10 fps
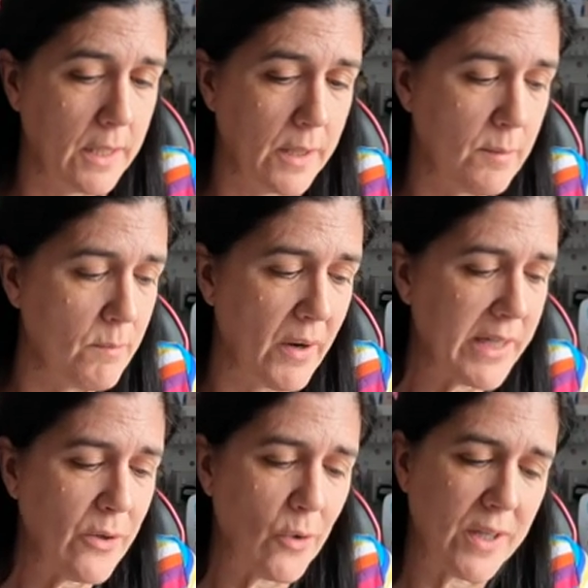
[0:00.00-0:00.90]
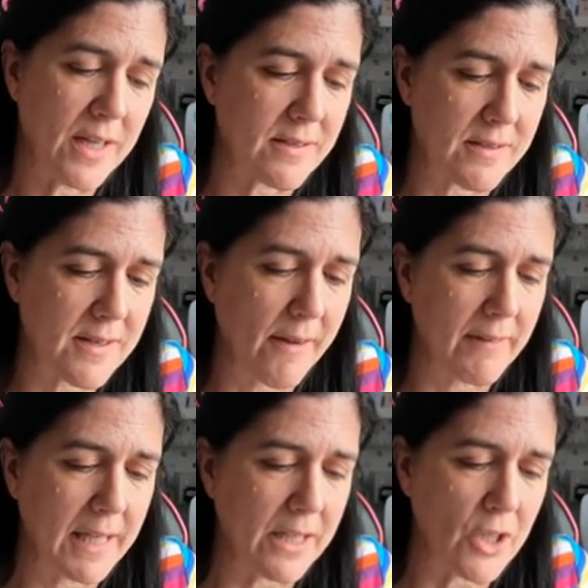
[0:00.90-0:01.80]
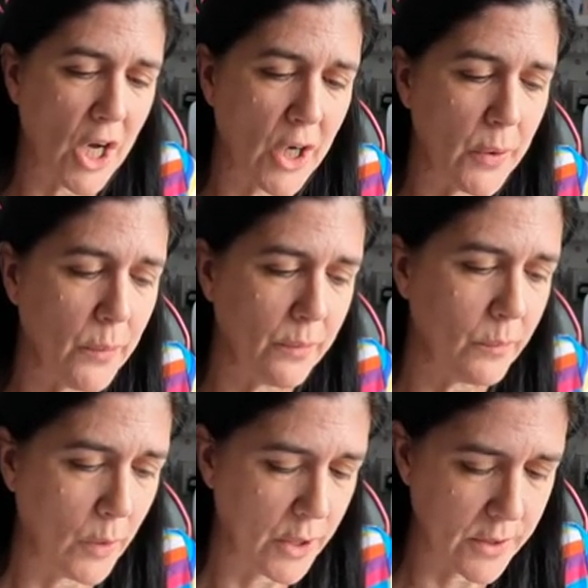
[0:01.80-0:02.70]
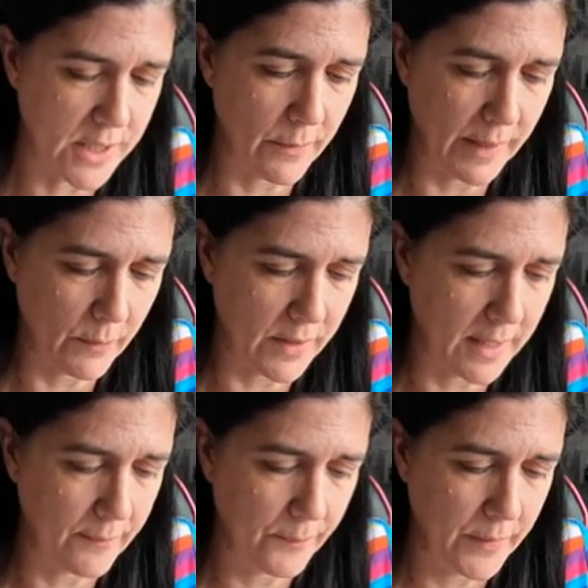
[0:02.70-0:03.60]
you might not necessarily know what you're doing with it.